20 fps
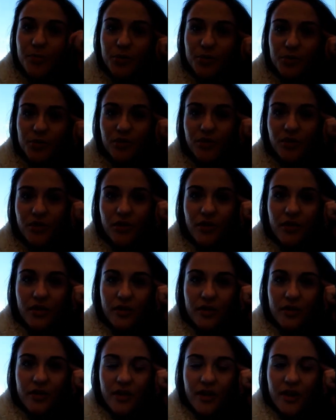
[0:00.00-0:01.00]
put
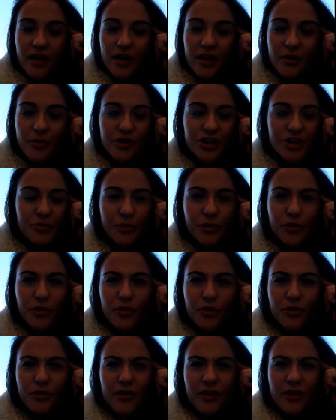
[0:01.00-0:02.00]

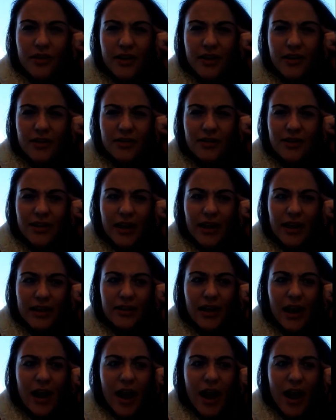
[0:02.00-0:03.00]
through the deal
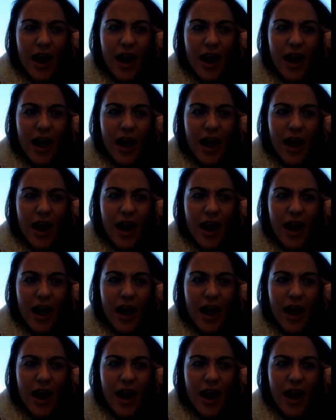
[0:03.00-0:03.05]
that